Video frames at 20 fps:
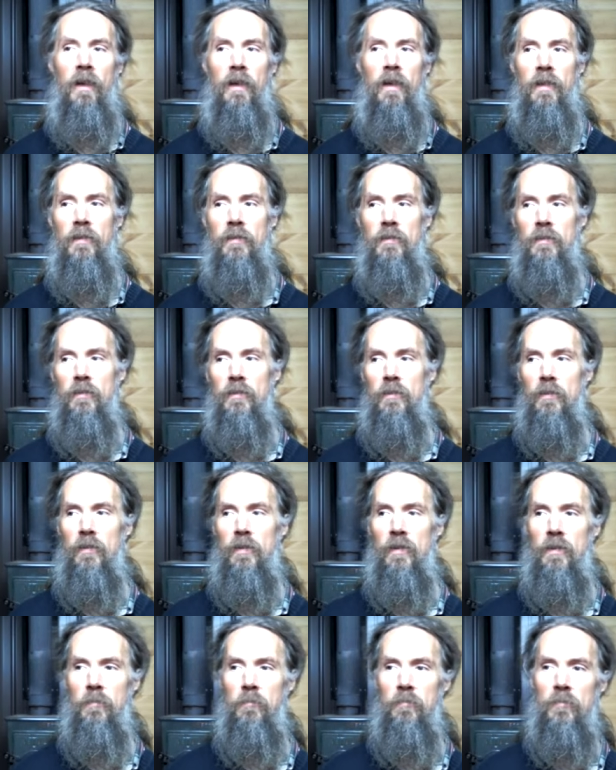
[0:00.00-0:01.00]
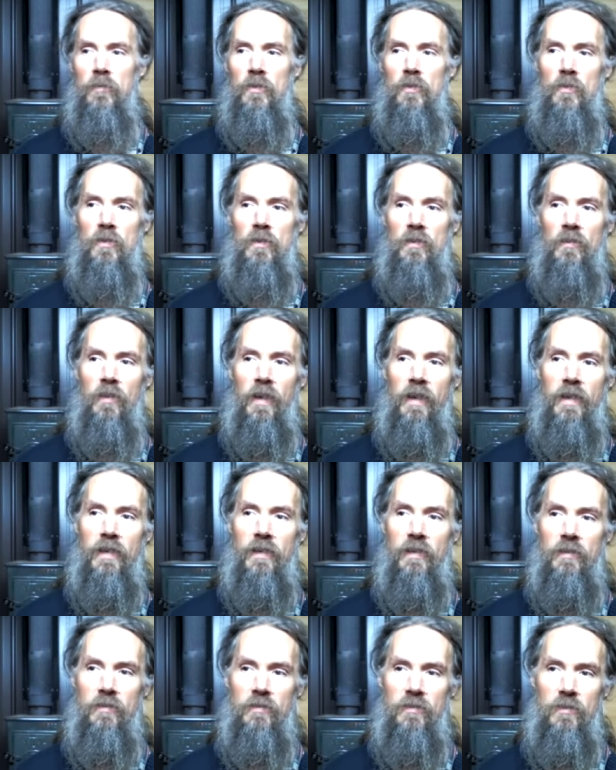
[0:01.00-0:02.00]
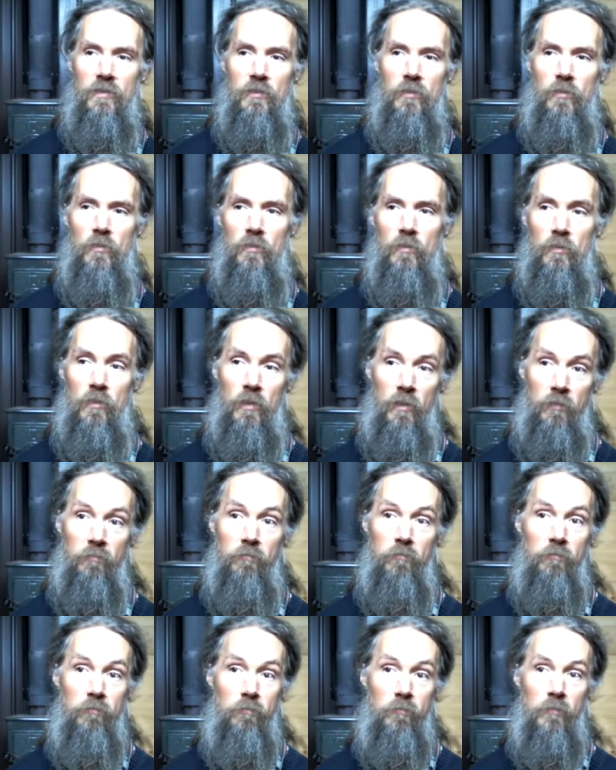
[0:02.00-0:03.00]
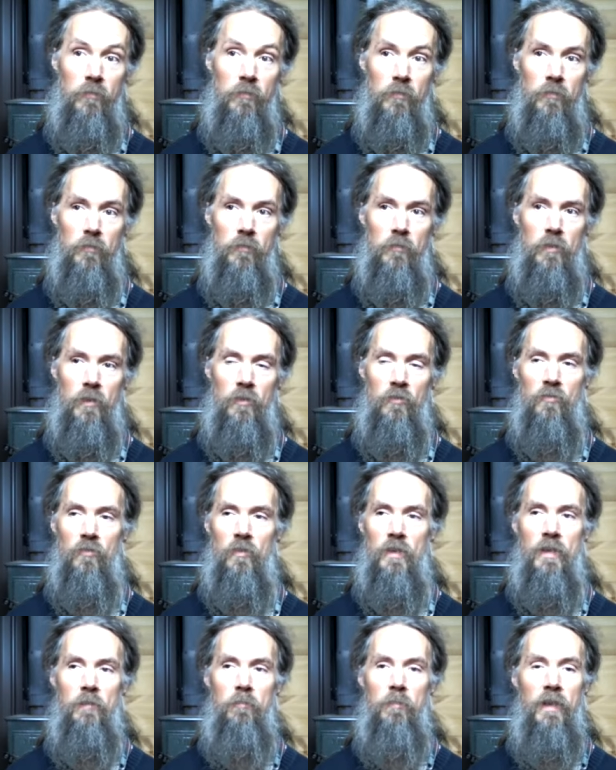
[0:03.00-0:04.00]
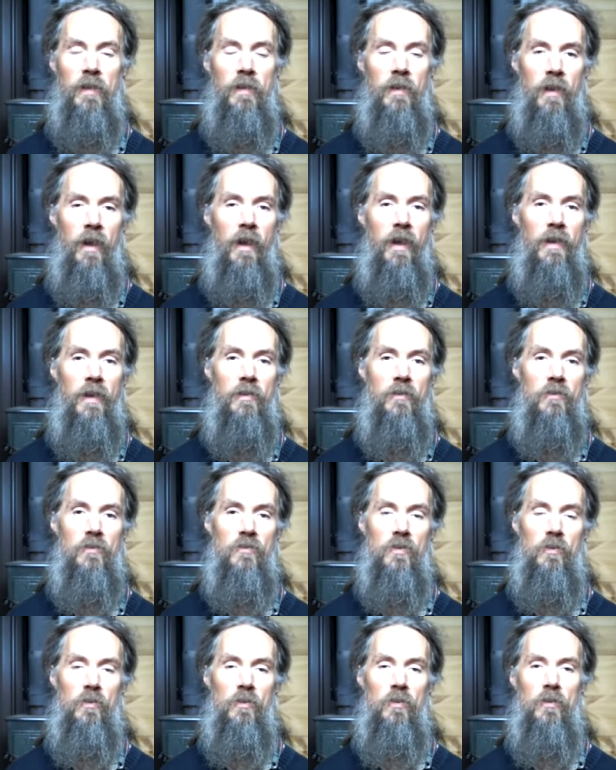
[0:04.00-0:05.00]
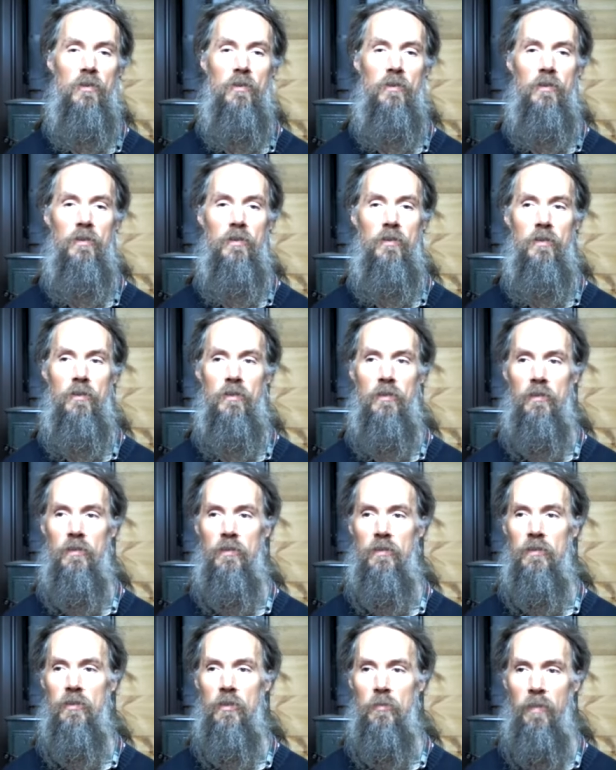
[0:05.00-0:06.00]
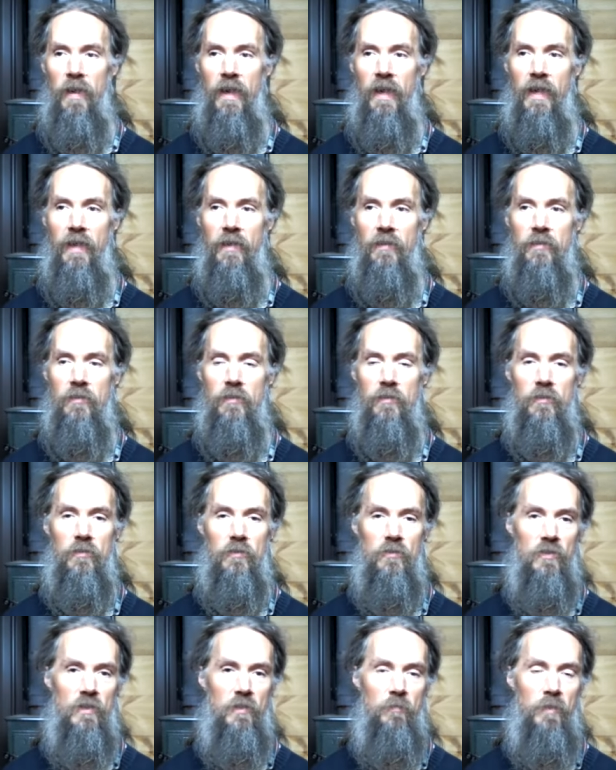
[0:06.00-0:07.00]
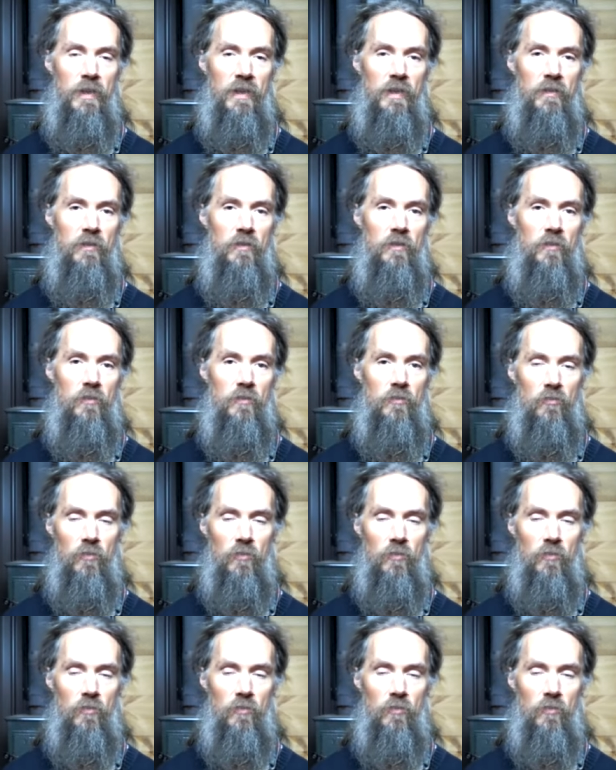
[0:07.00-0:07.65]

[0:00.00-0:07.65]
and um, you can liken it to a, a dream at night so you're in your bed sleeping